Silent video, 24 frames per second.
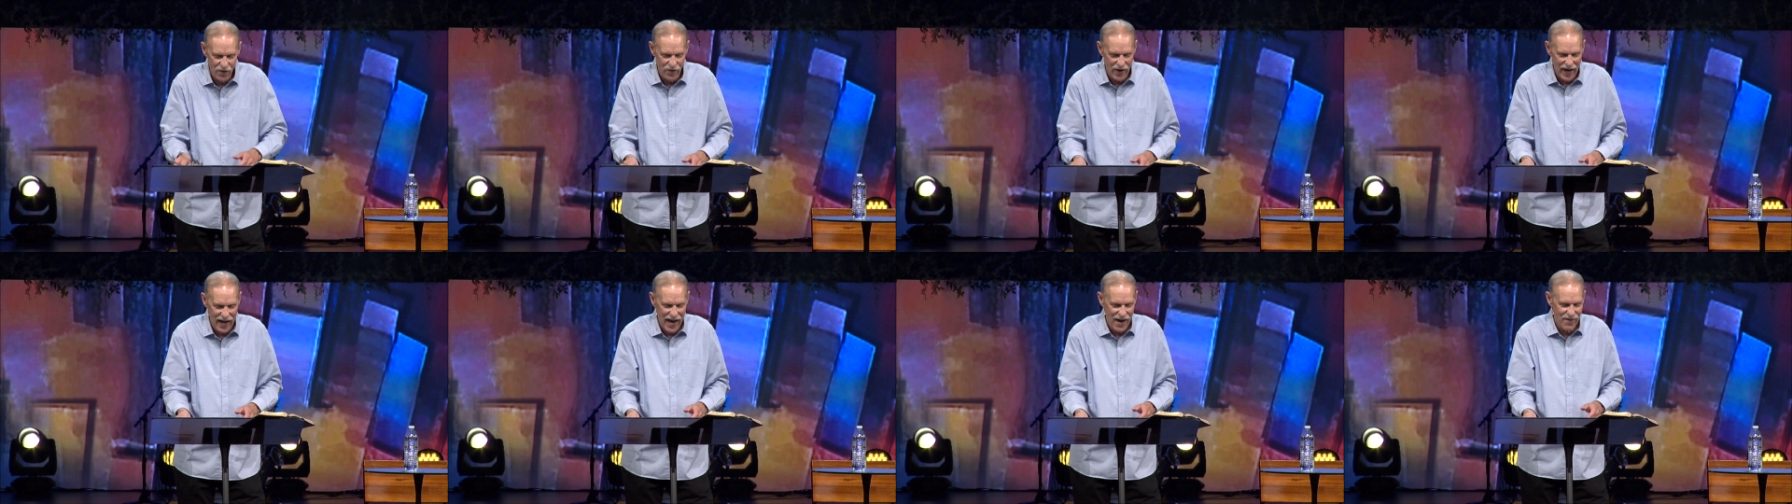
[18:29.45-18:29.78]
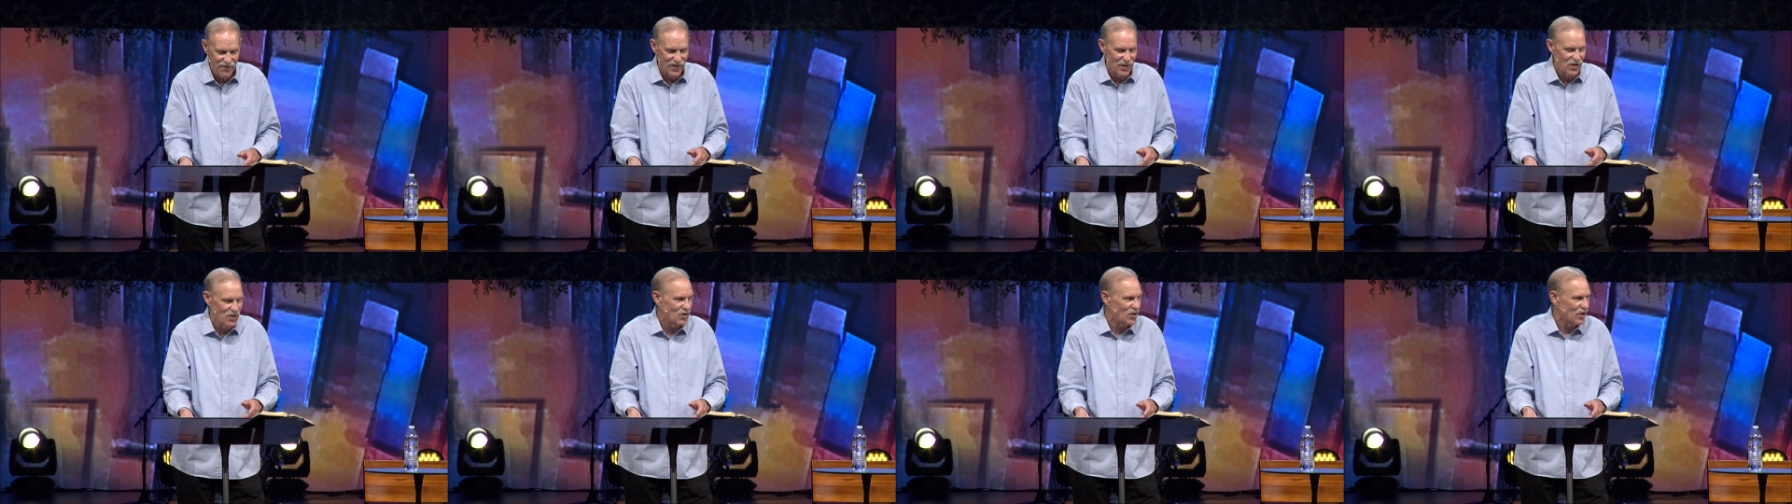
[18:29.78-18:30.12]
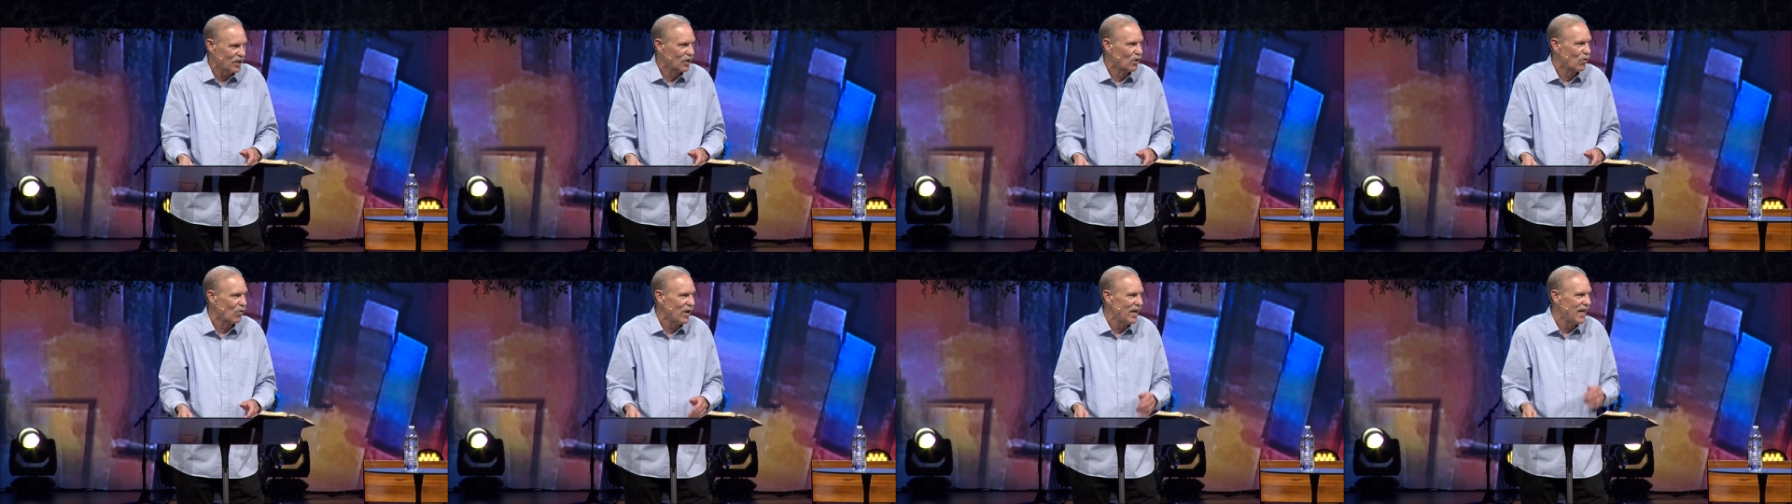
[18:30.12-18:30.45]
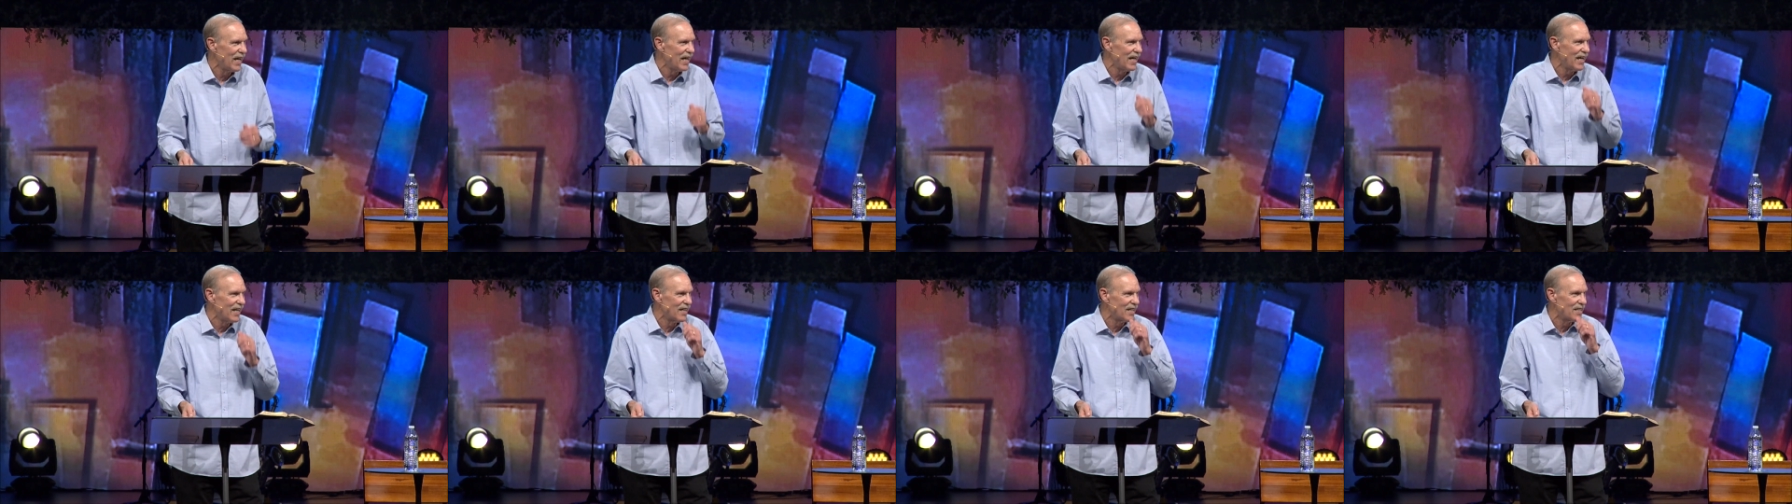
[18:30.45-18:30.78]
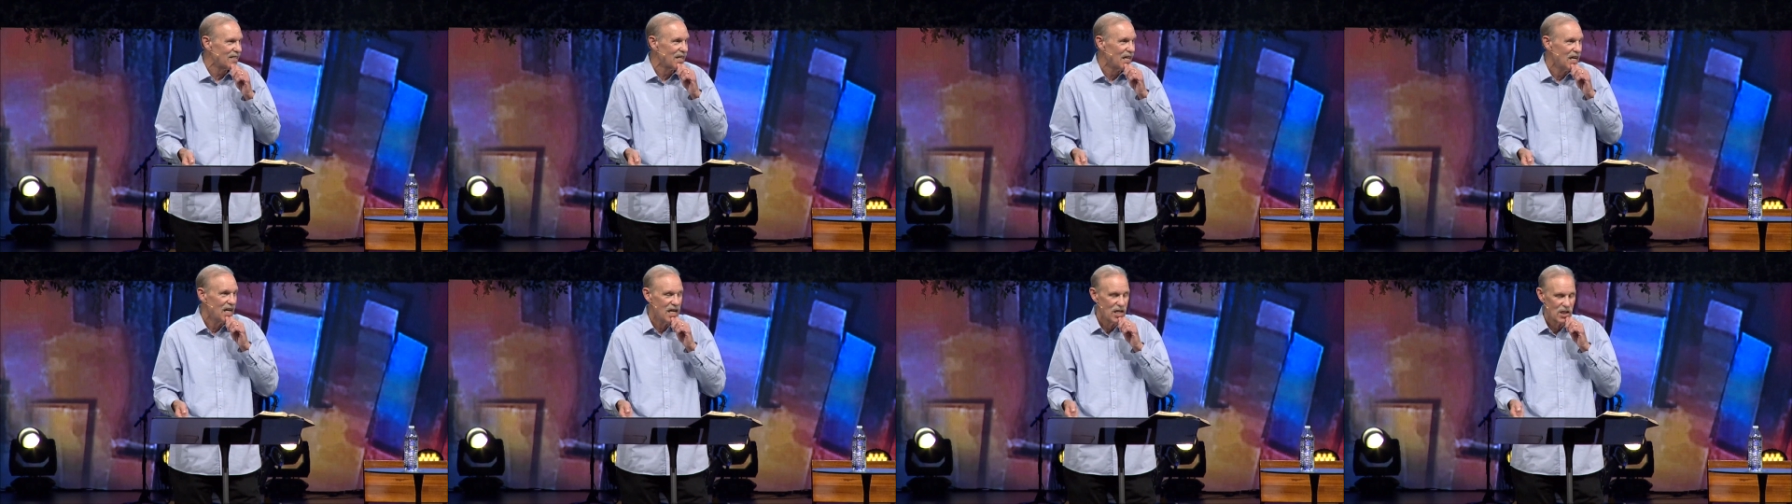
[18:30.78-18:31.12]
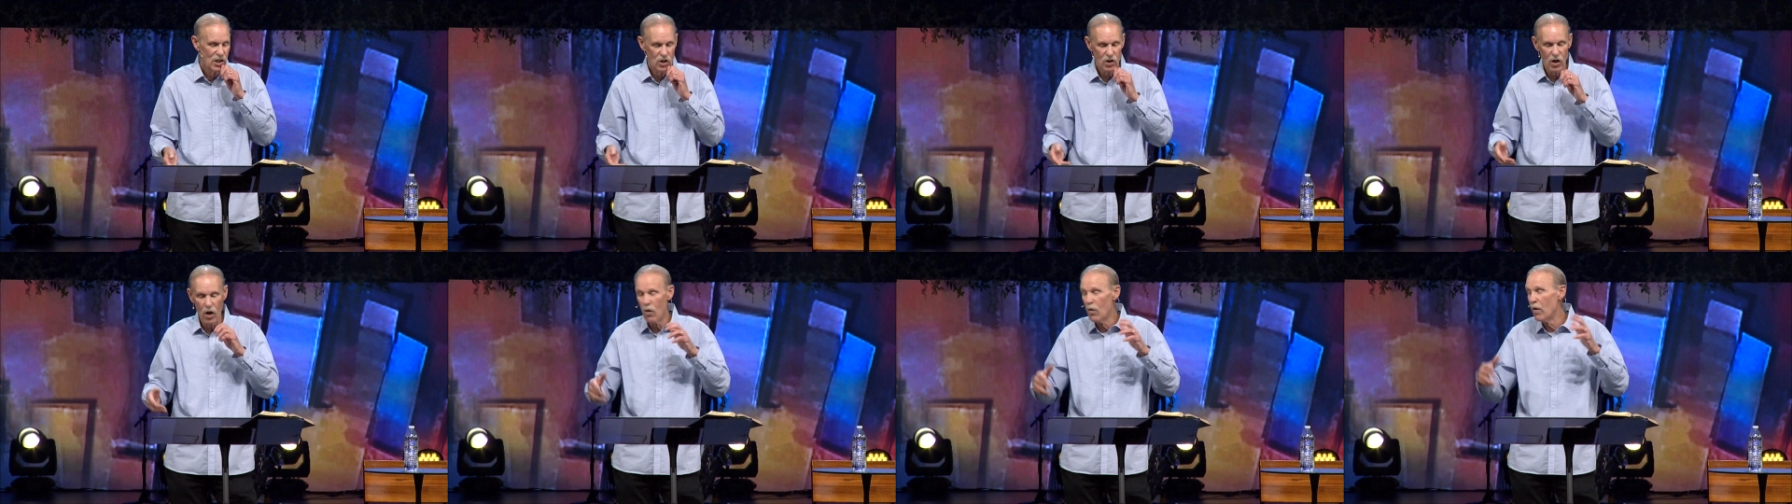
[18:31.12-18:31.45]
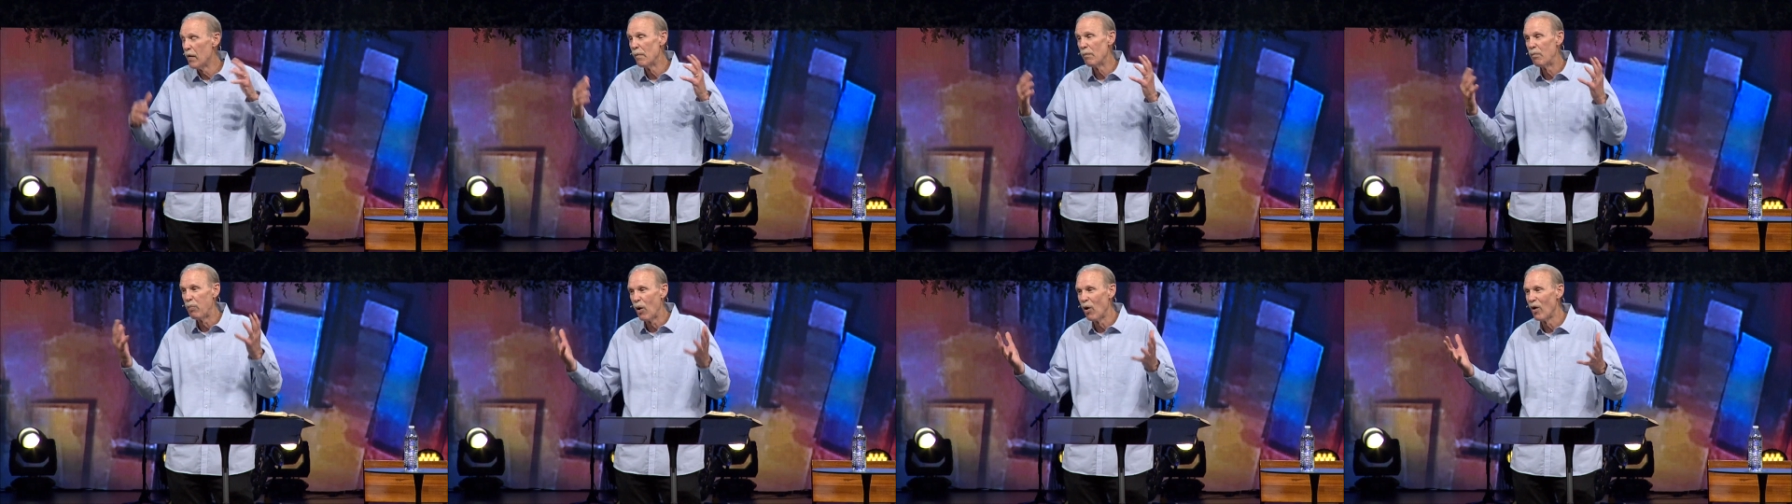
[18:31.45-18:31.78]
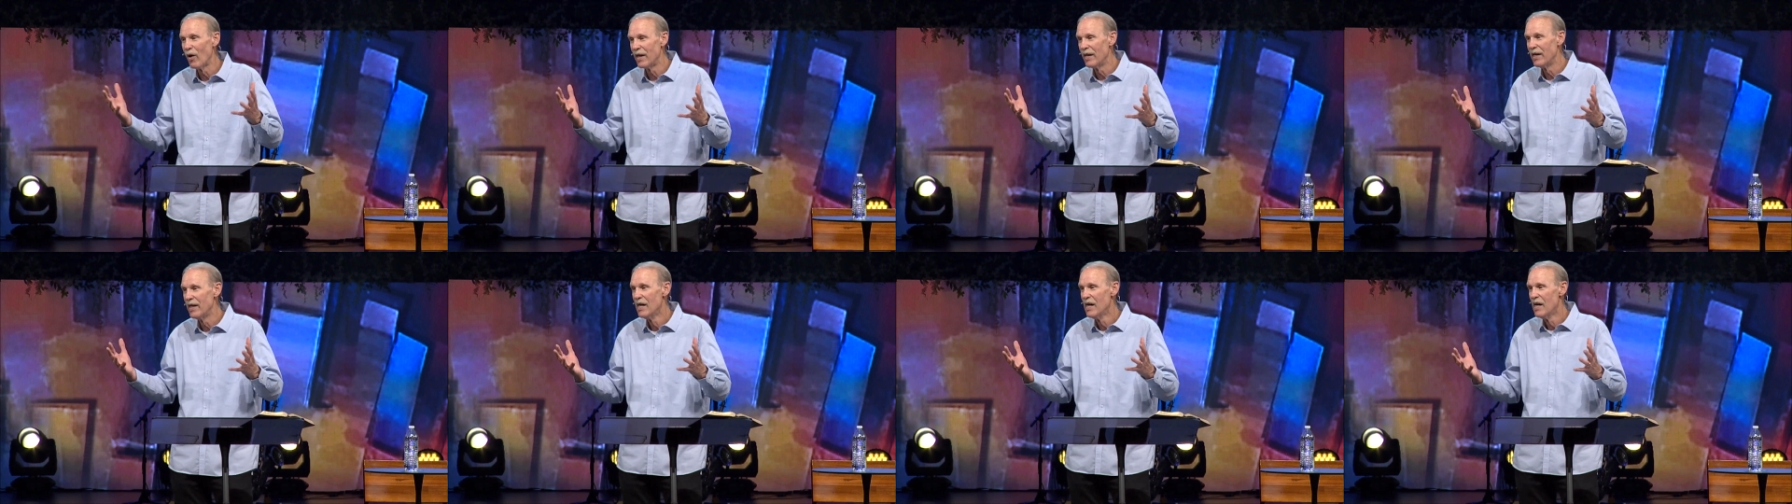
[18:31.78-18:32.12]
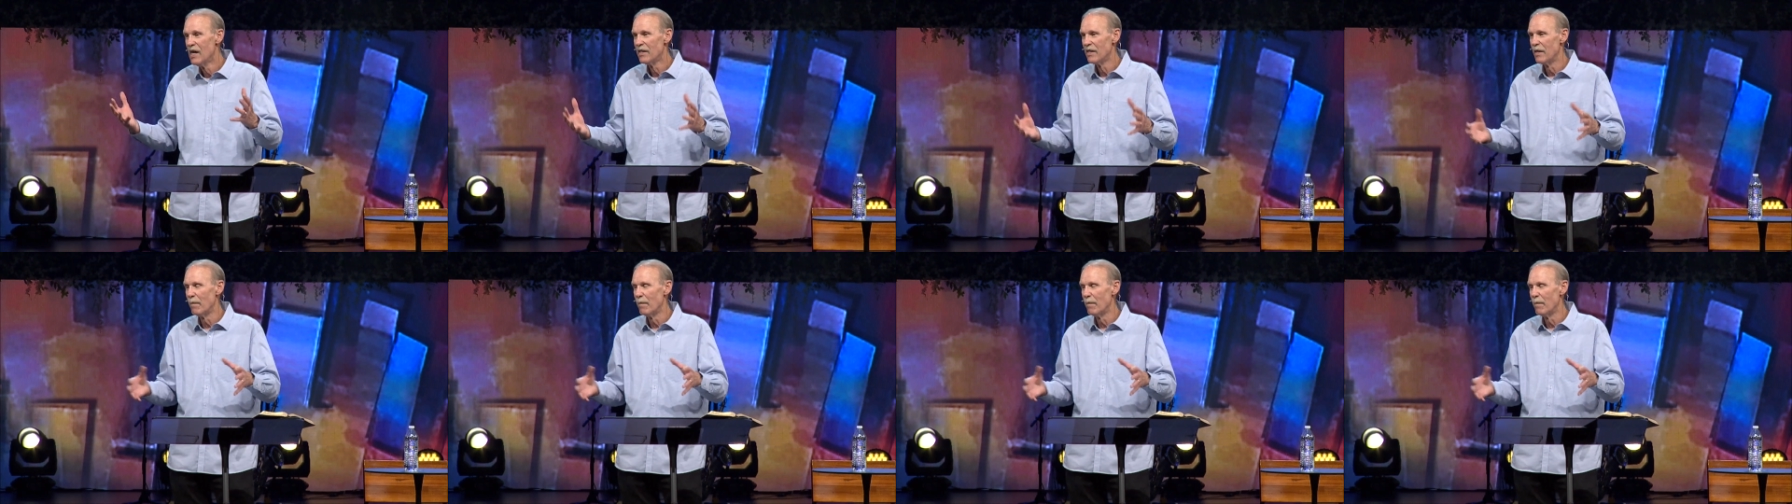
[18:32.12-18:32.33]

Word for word: if I have this degree, it's so important.